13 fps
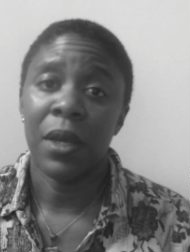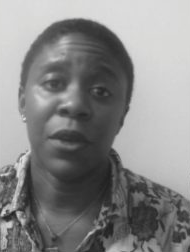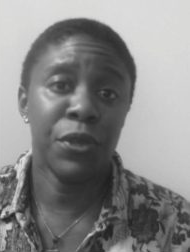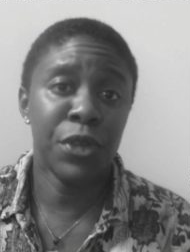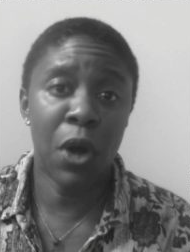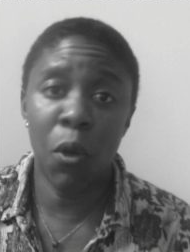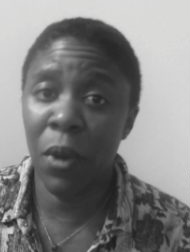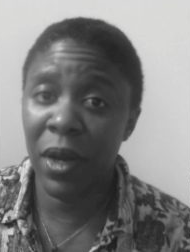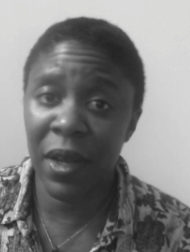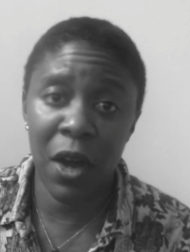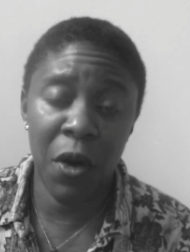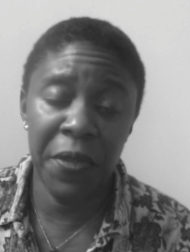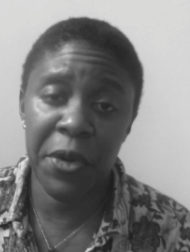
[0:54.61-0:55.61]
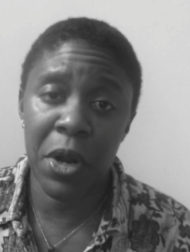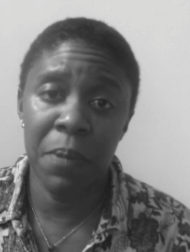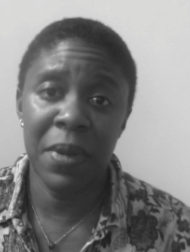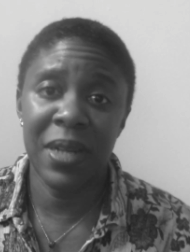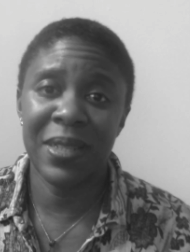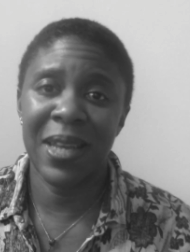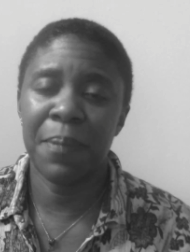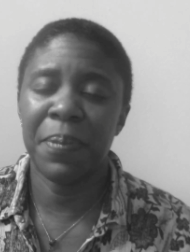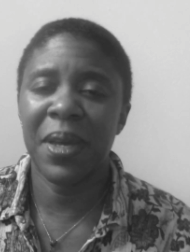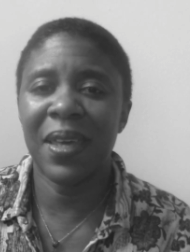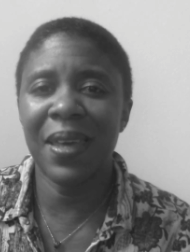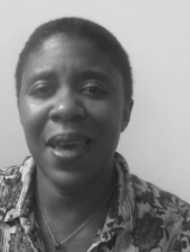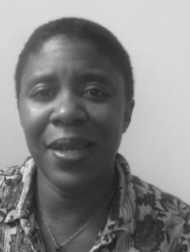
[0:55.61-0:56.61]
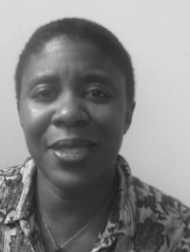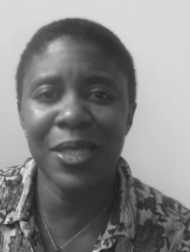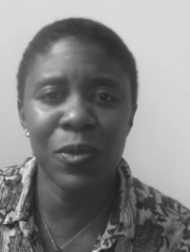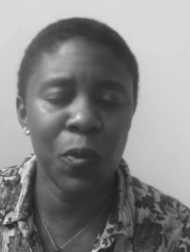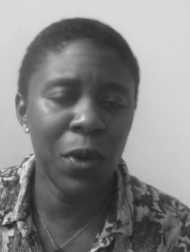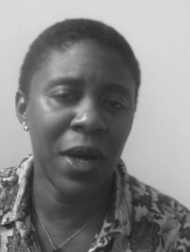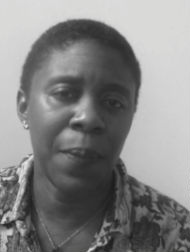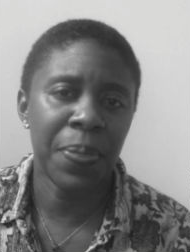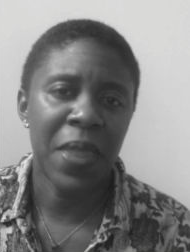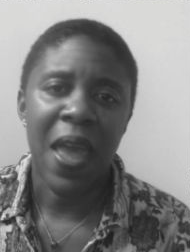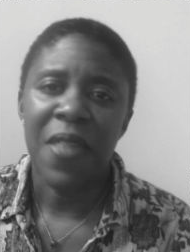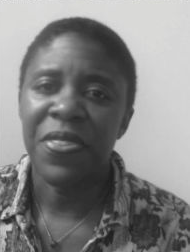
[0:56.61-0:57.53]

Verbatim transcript: You don't want to go there on Monday, but guess what?